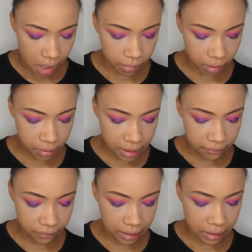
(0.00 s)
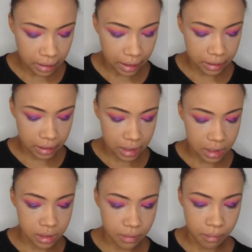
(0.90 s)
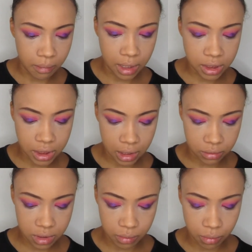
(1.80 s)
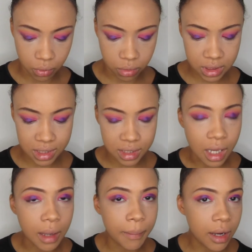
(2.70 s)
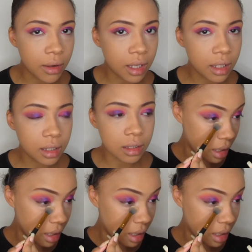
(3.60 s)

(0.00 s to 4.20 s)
I'm not really feeling like there's much else more to say about it,